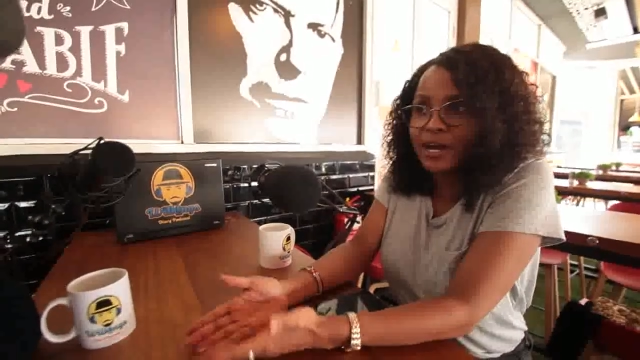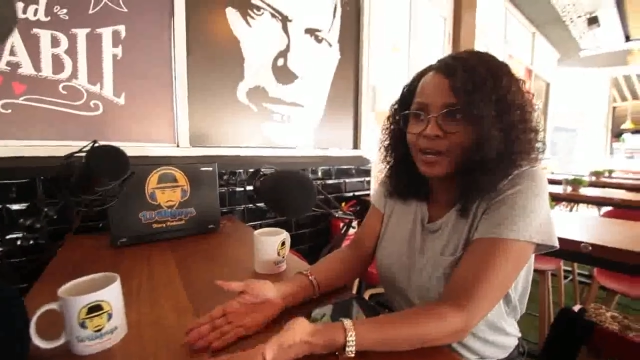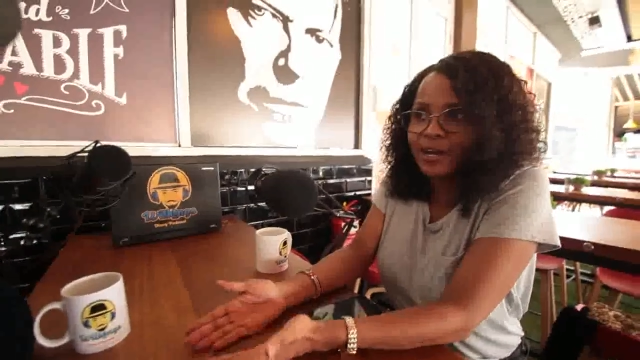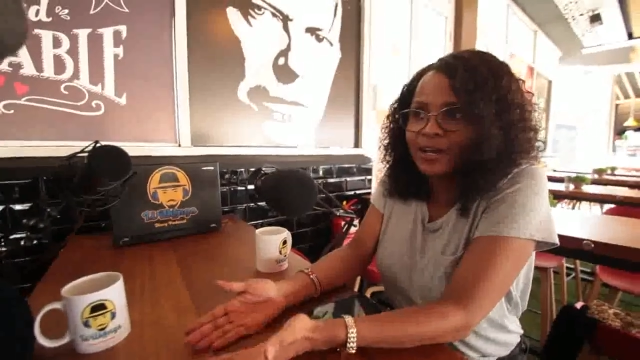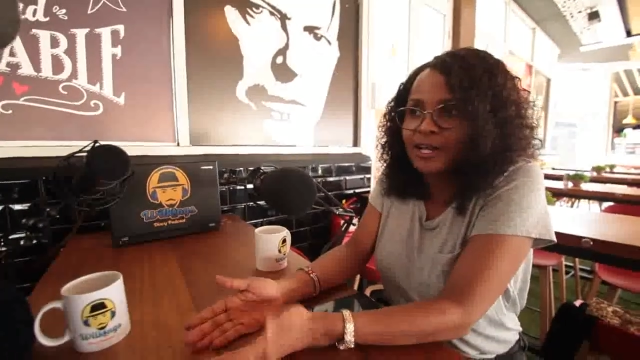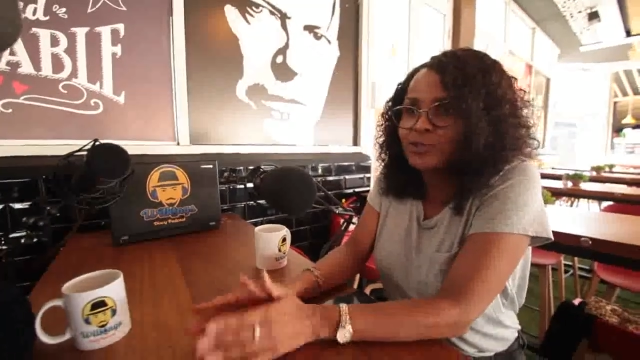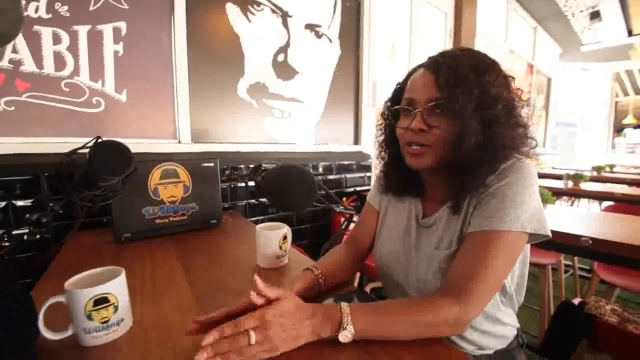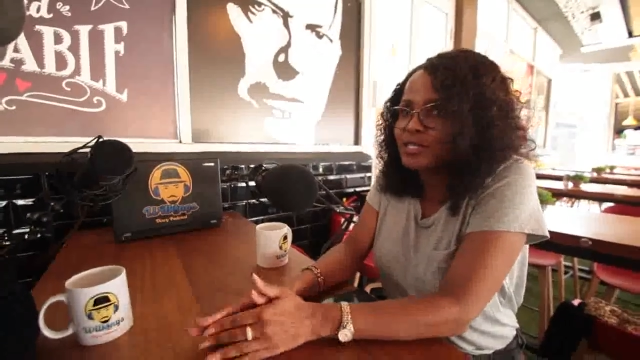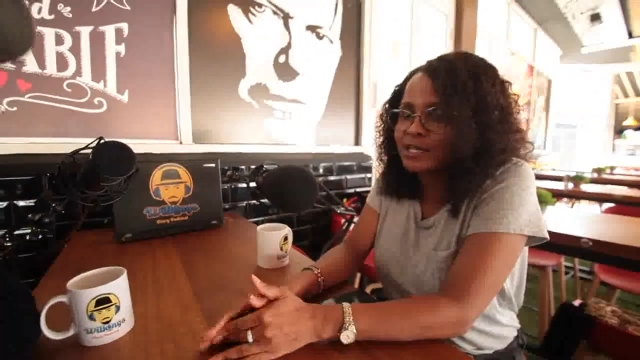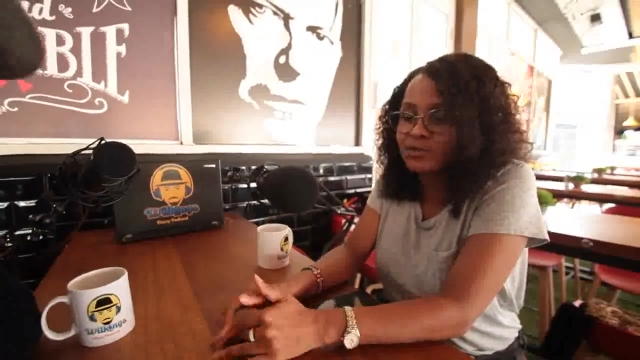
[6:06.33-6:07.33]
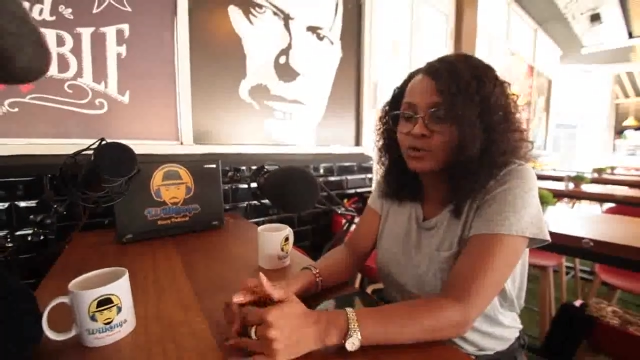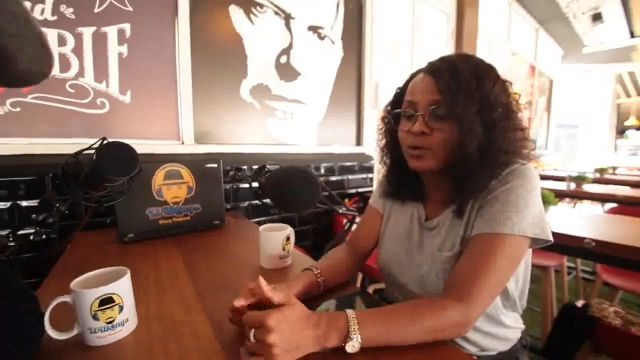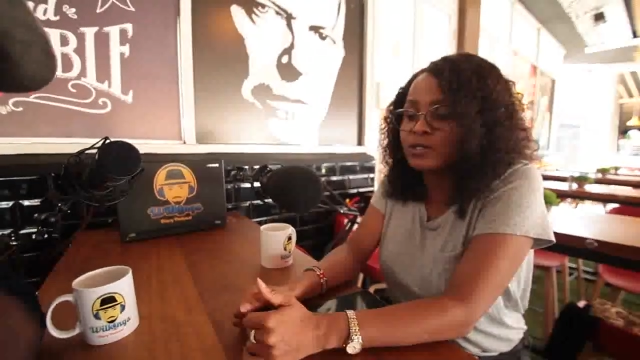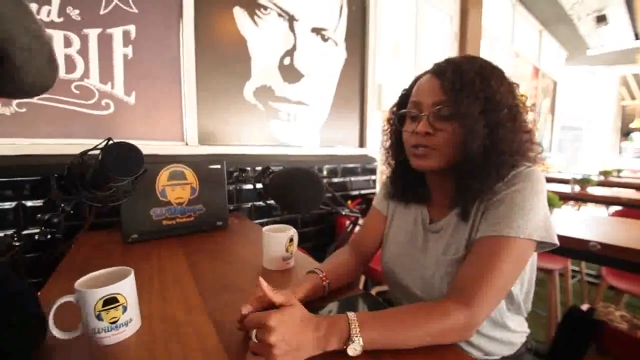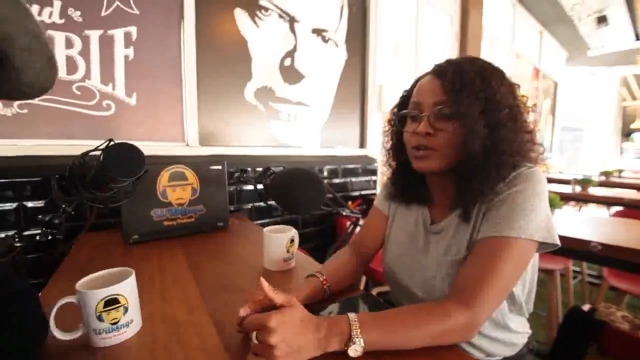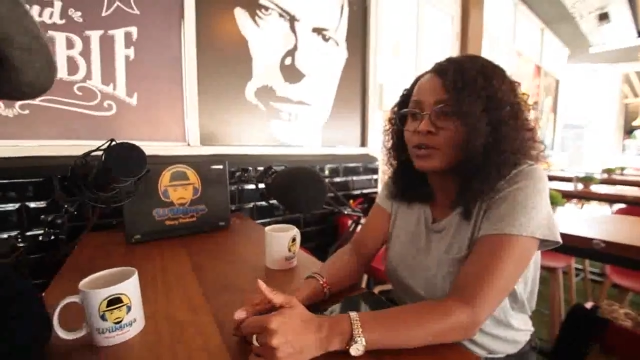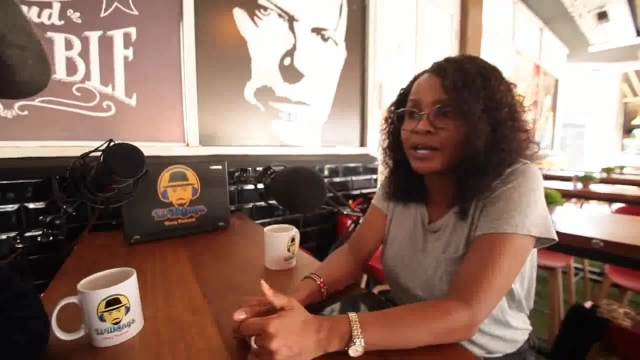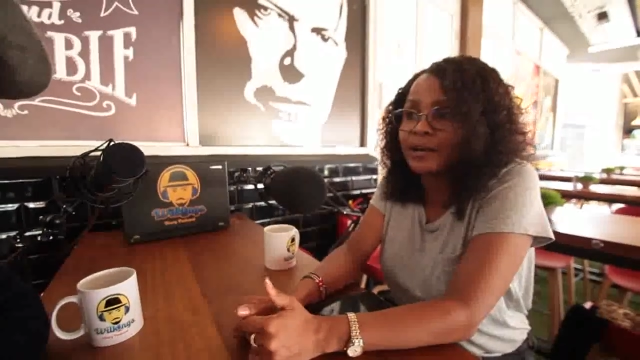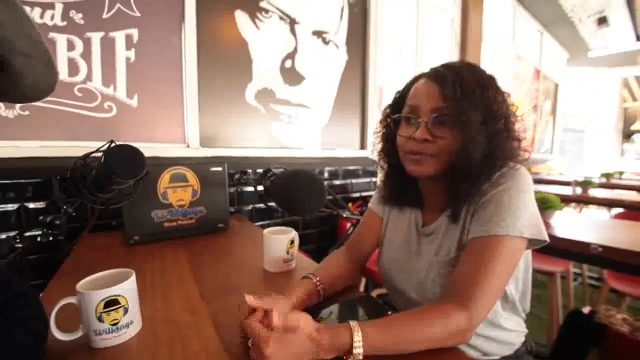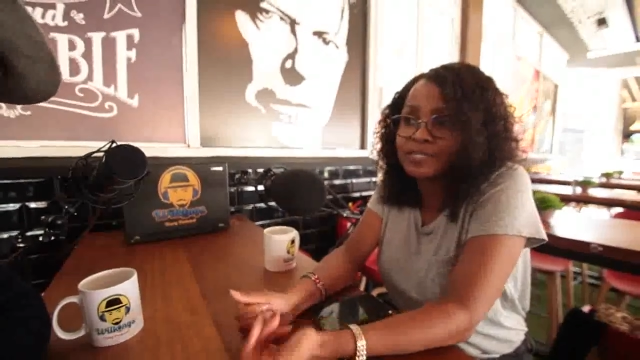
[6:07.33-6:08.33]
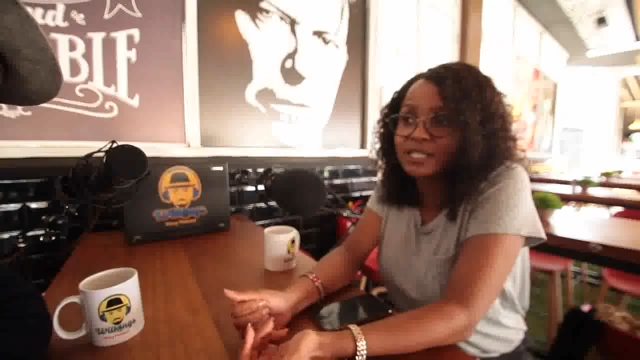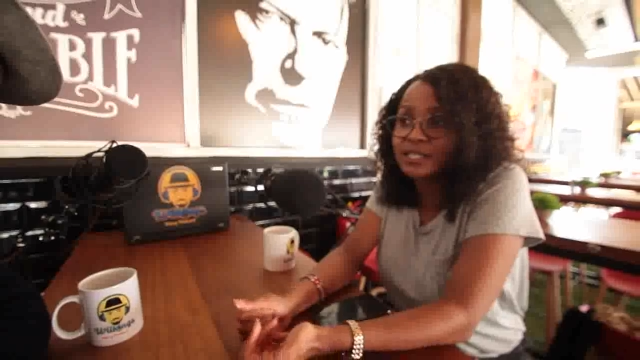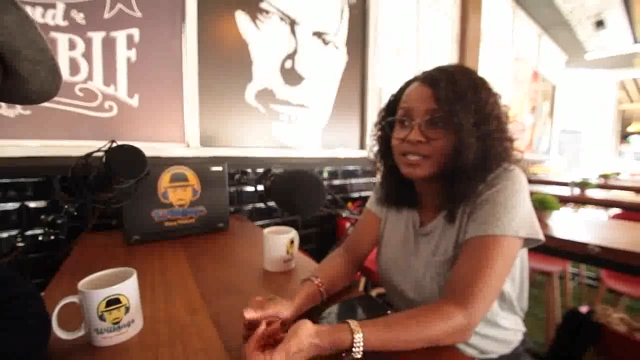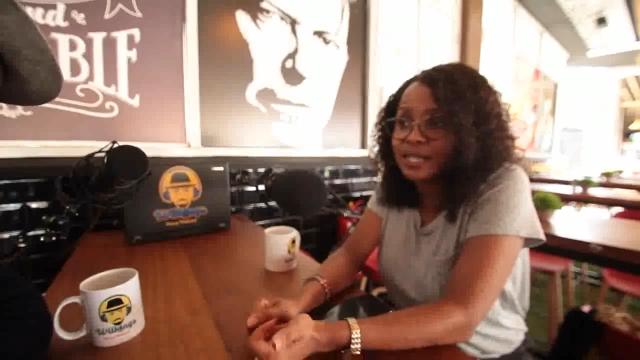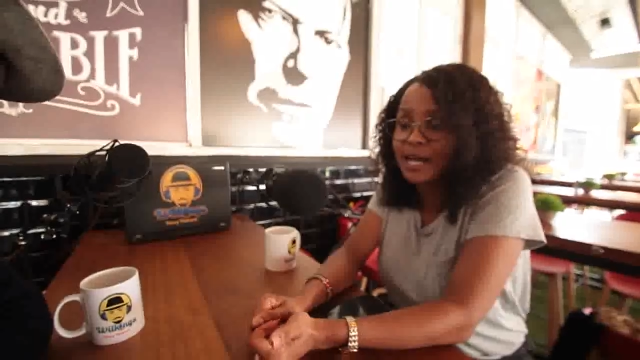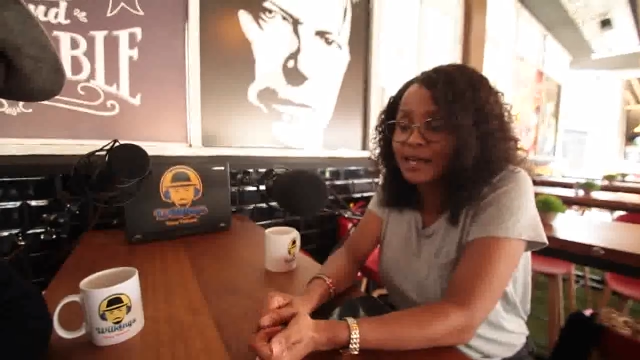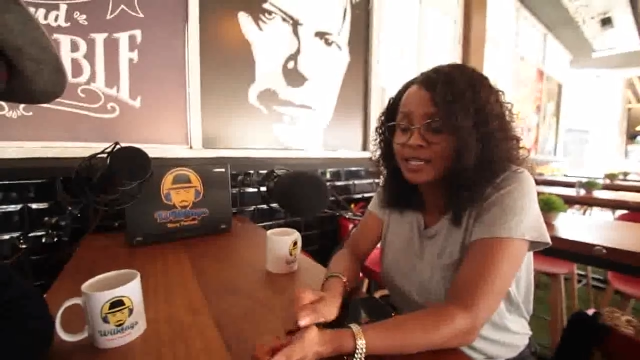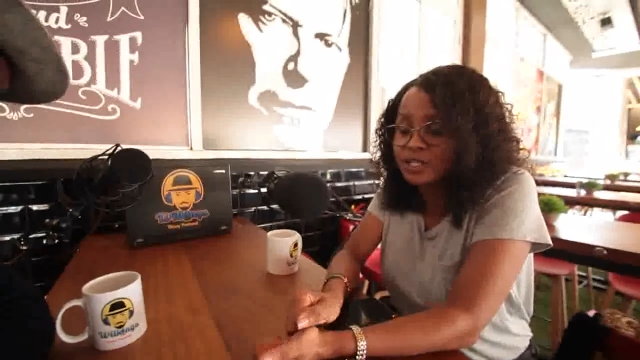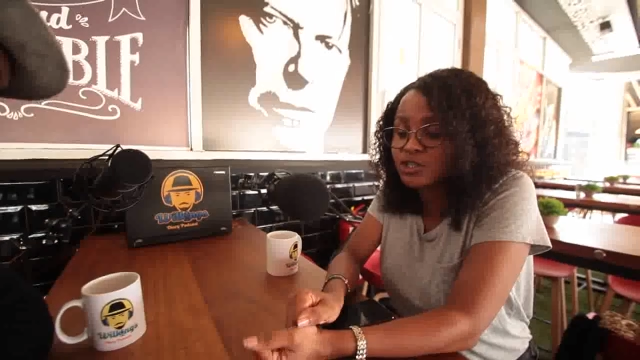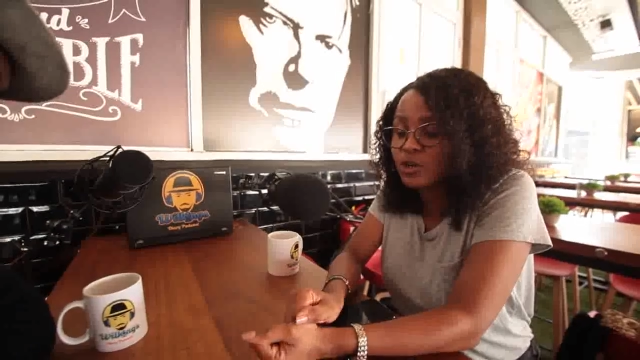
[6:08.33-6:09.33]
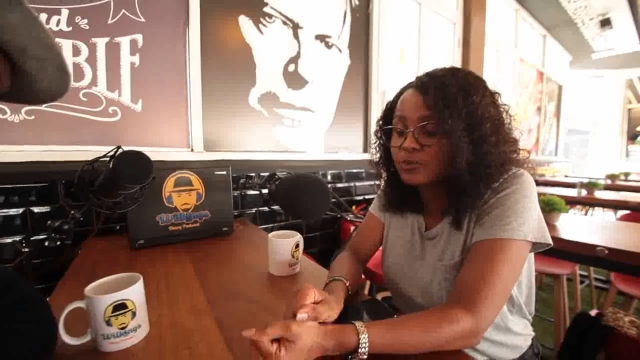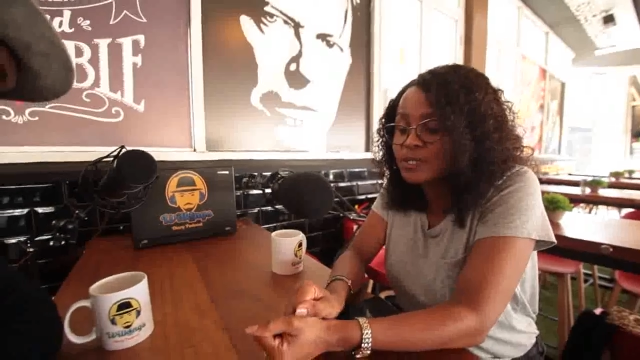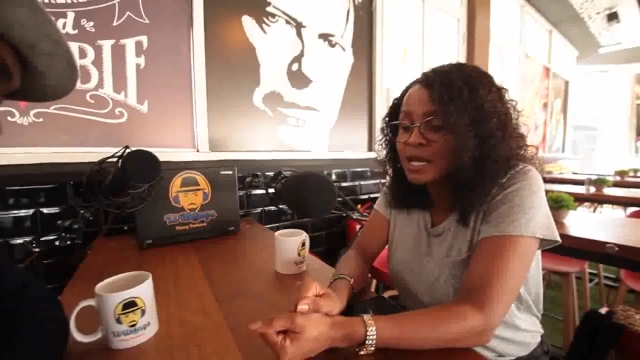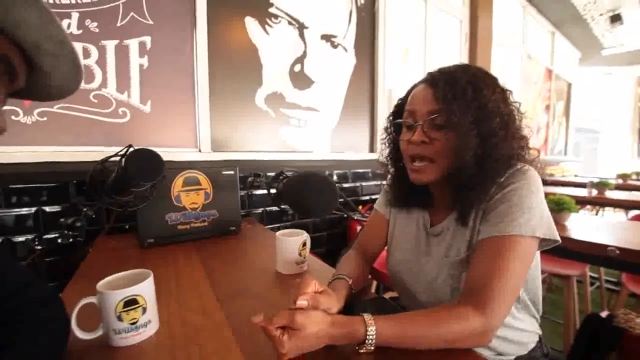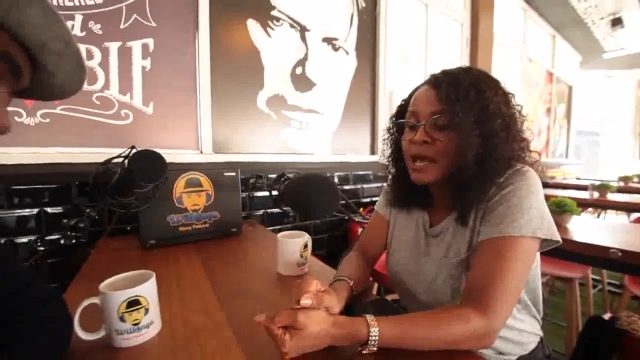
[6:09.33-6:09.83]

That's why I said I don't want to sound like I'm insulting other jobs.